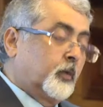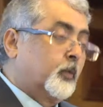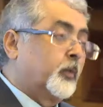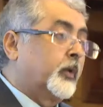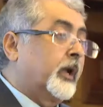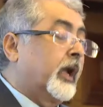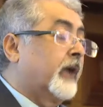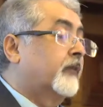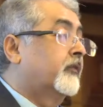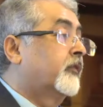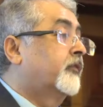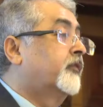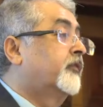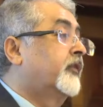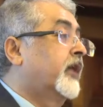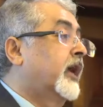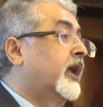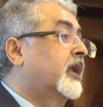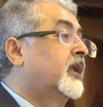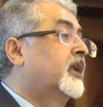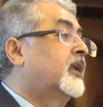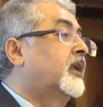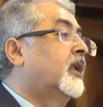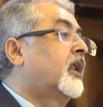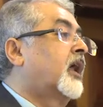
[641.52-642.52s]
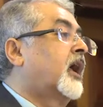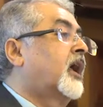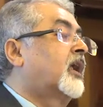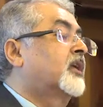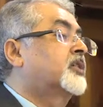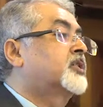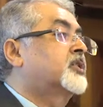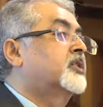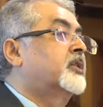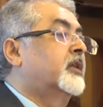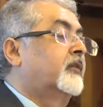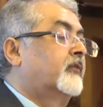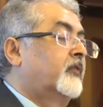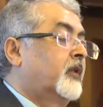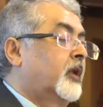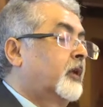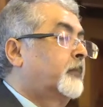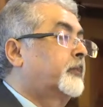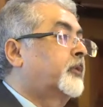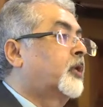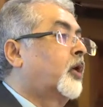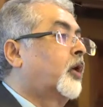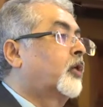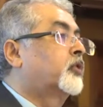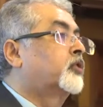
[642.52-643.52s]
We have a fairly large
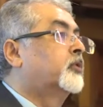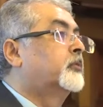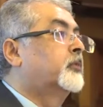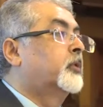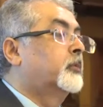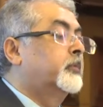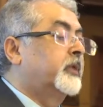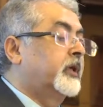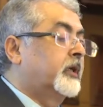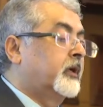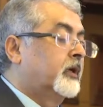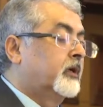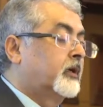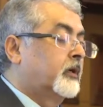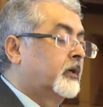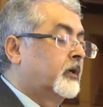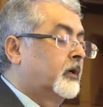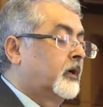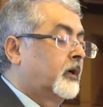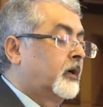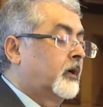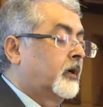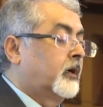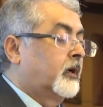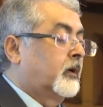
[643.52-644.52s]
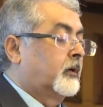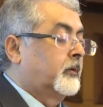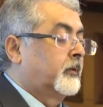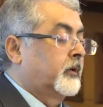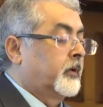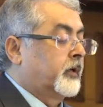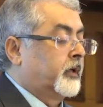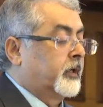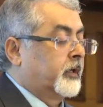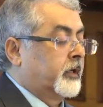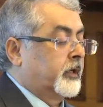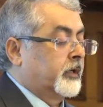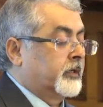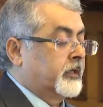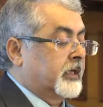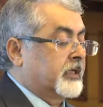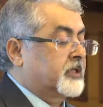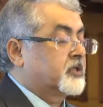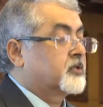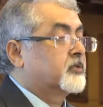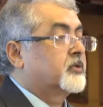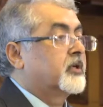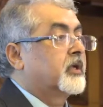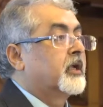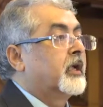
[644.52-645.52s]
developed automobile
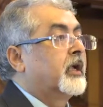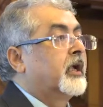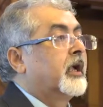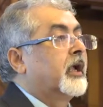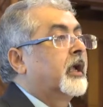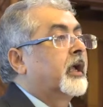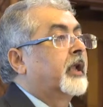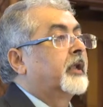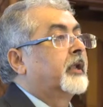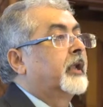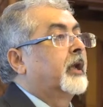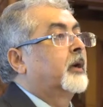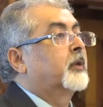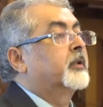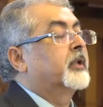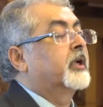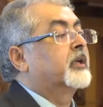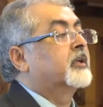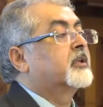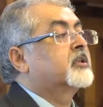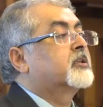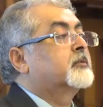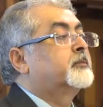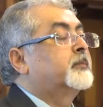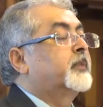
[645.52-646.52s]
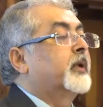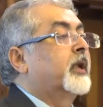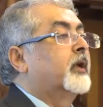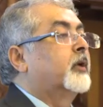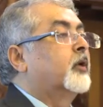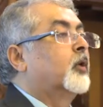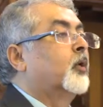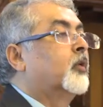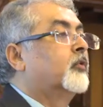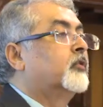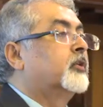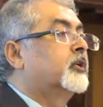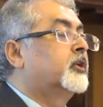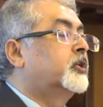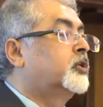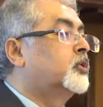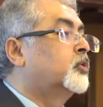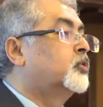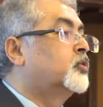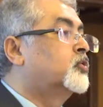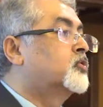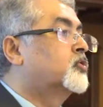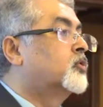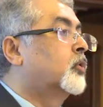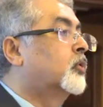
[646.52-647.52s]
industry, and now that is spread over
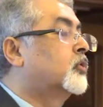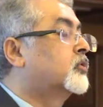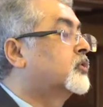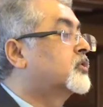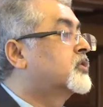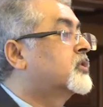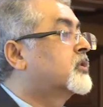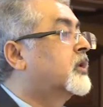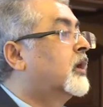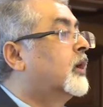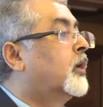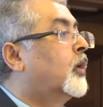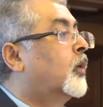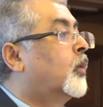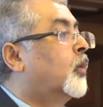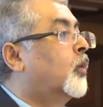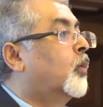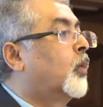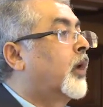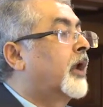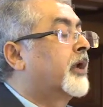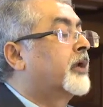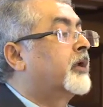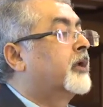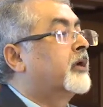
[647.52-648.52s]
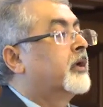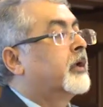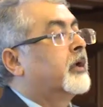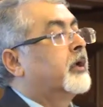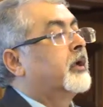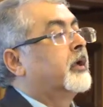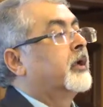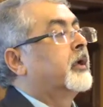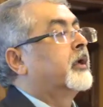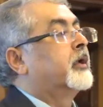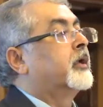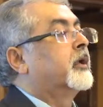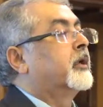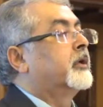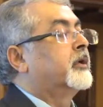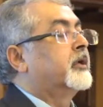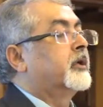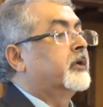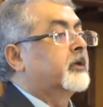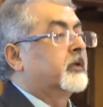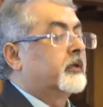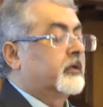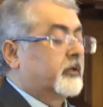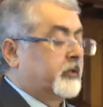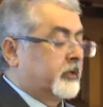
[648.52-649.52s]
2 zones, one
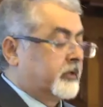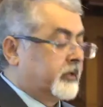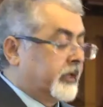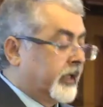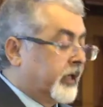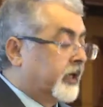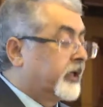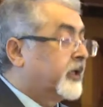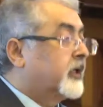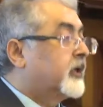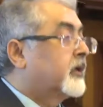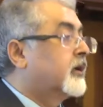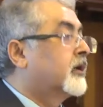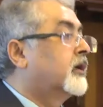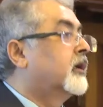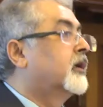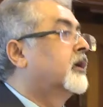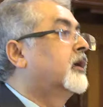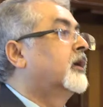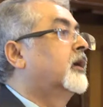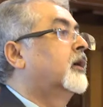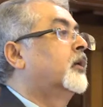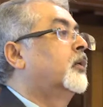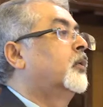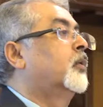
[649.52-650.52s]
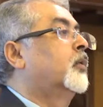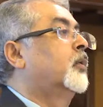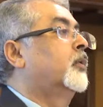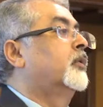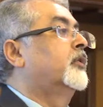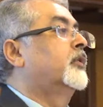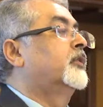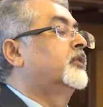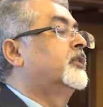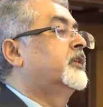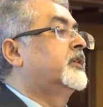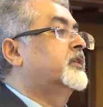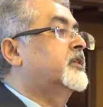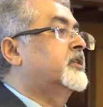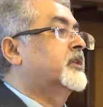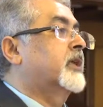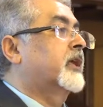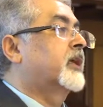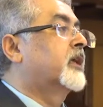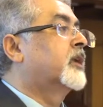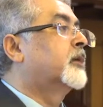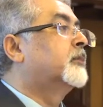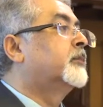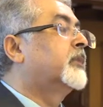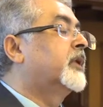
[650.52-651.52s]
near Delhi, the
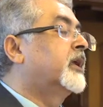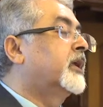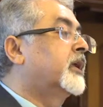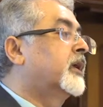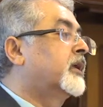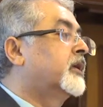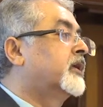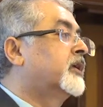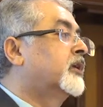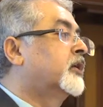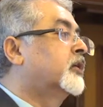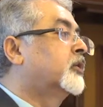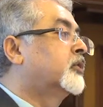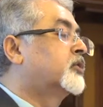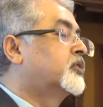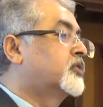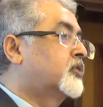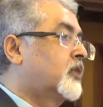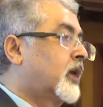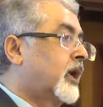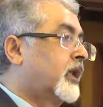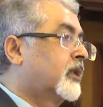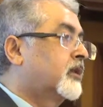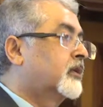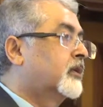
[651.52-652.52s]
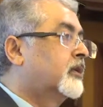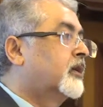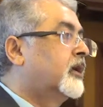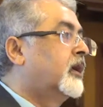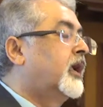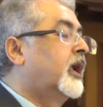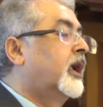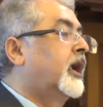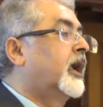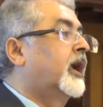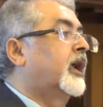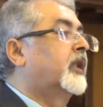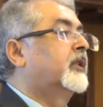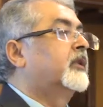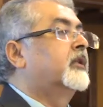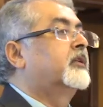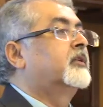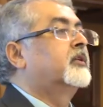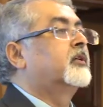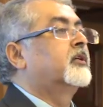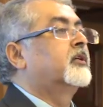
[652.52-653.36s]
second being near Gujarat, and the